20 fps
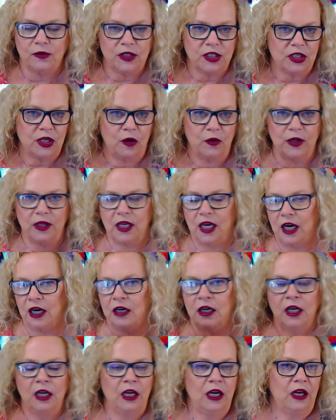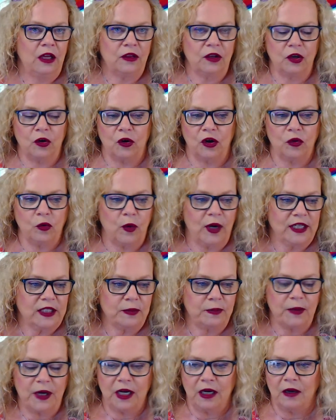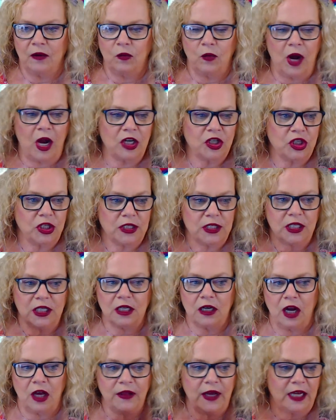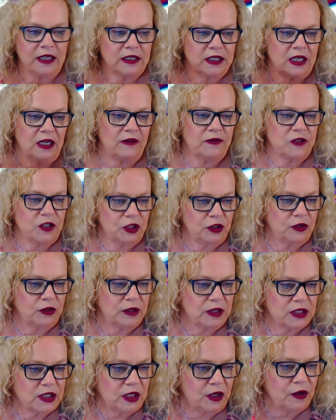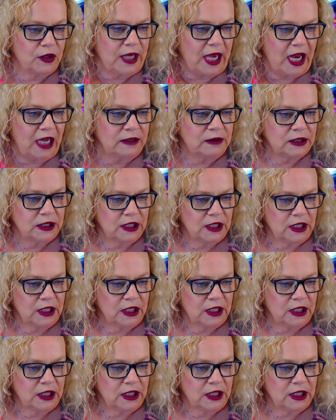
it was snowing there, the northwest, uh, Washington, all that stuff too. So yeah.